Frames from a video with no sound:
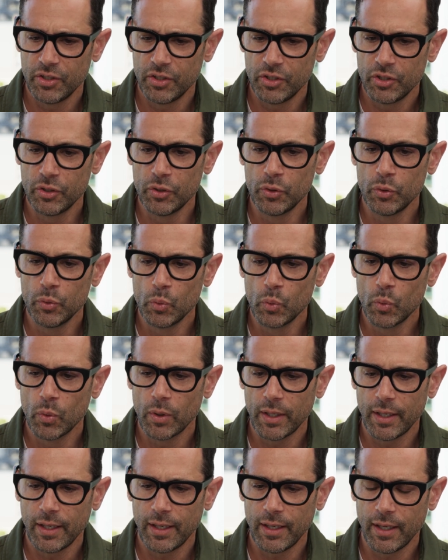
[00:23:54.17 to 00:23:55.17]
you
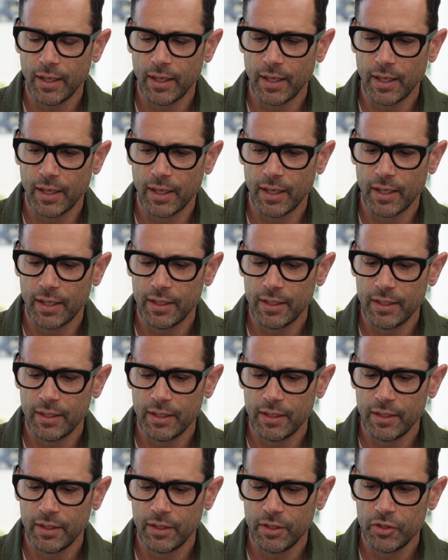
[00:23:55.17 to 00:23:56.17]

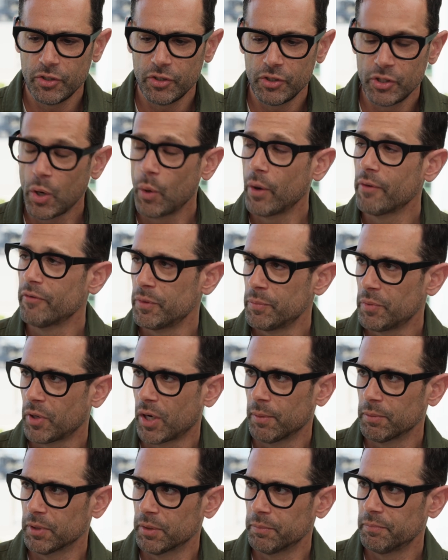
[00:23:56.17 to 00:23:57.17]
know every
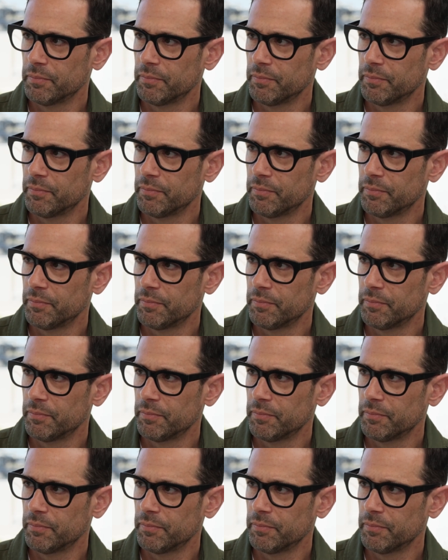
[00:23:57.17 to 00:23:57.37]
problem.